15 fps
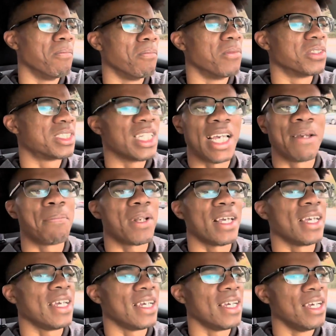set
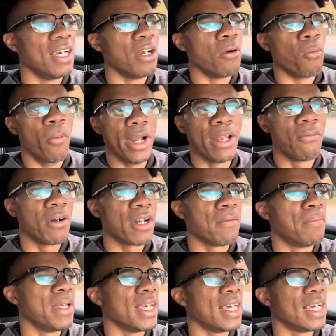plan where you want to
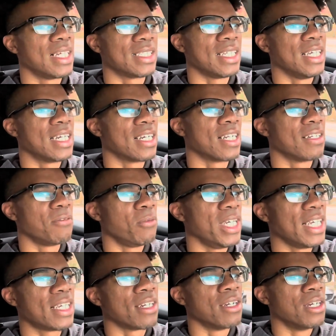be at the end of the
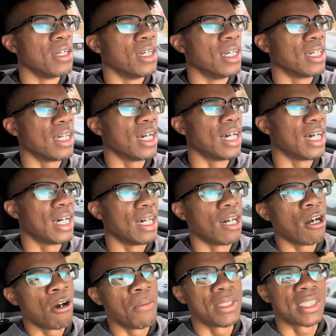week.
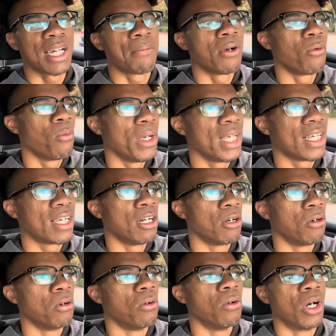Always have a weekly
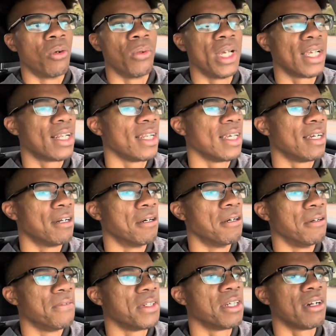goal.
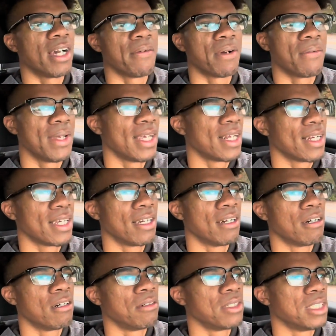If you don't have a weekly
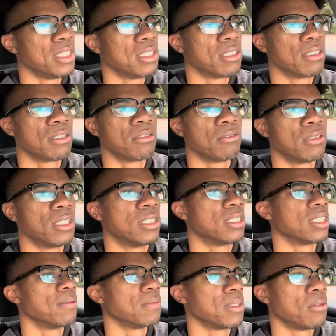goal, then you're doing
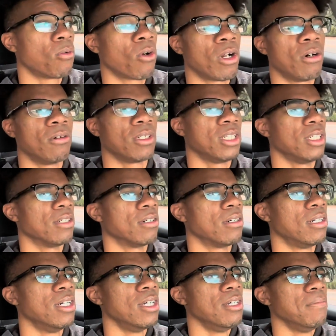something wrong, you know.
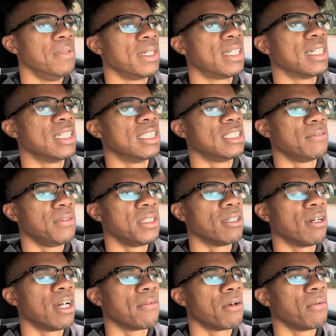Because if you
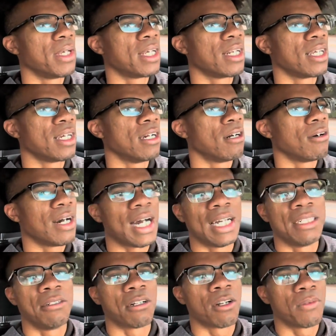don't have a weekly goal, how are you
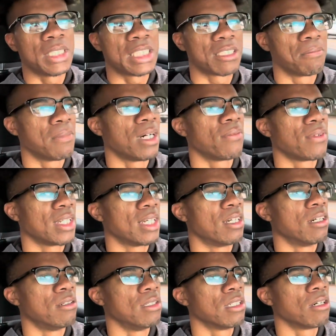going to reach your monthly
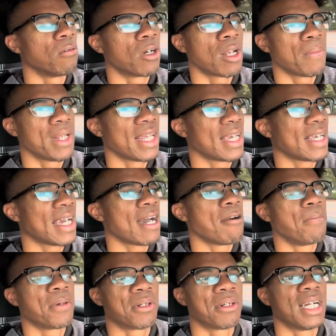goal? You don't want to be that guy who
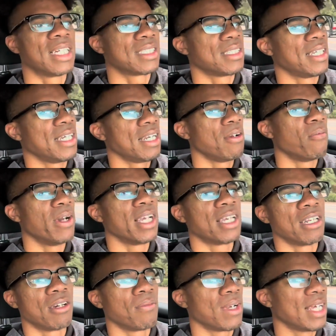procrastinating,
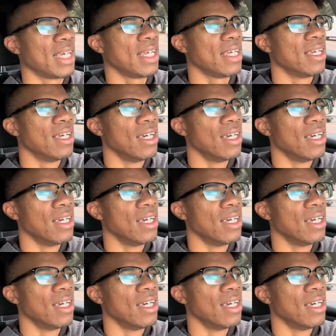waking up late,